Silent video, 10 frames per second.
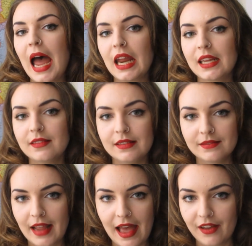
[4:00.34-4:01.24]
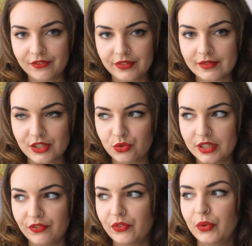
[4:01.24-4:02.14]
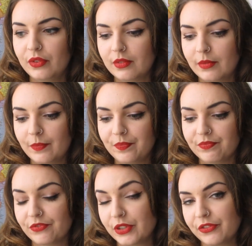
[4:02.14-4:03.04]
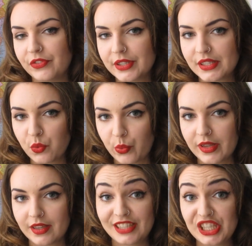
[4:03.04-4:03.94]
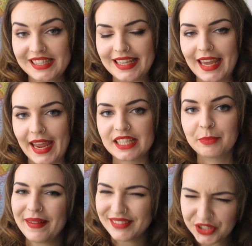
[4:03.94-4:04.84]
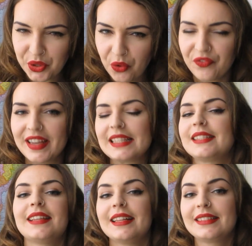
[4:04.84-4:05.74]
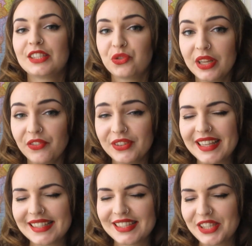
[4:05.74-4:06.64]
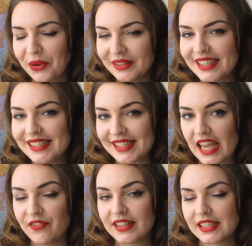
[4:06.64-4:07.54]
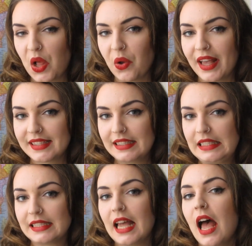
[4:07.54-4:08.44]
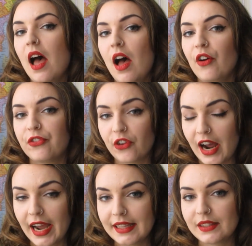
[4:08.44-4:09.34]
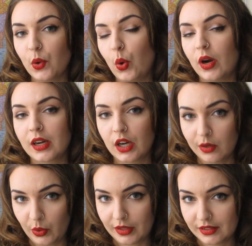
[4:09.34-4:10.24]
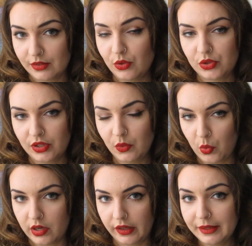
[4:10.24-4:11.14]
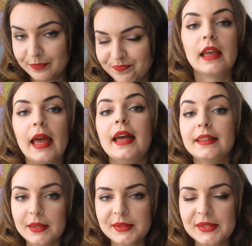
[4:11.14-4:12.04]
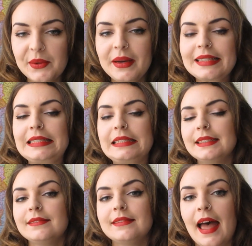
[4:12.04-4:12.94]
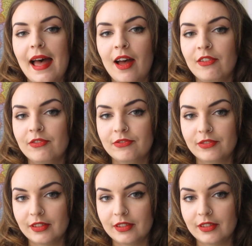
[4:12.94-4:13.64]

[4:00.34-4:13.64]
I didn't have street food for the first week just in case, but the truth is that street food is totally safe as long as it is fried or cooked. You shouldn't worry. And also I didn't have